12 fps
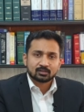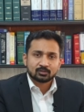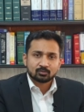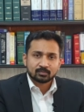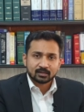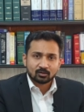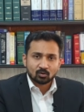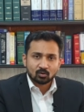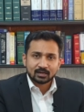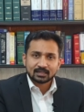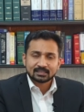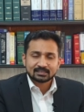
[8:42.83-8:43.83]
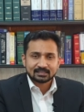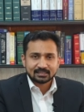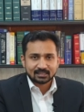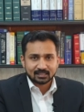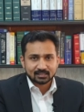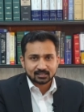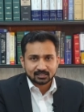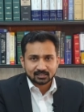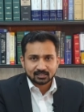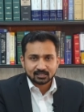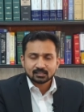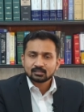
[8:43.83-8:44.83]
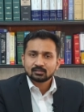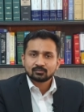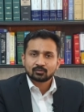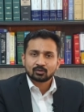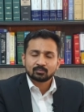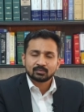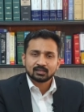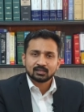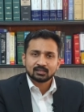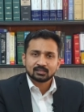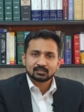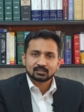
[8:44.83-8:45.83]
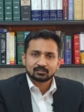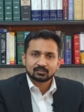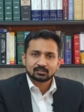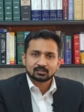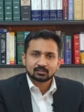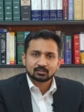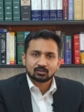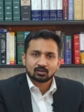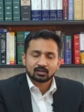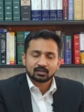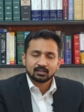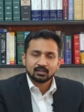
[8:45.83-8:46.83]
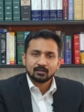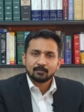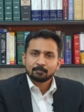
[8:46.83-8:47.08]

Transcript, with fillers: you may go and seek assistance from the legal services authority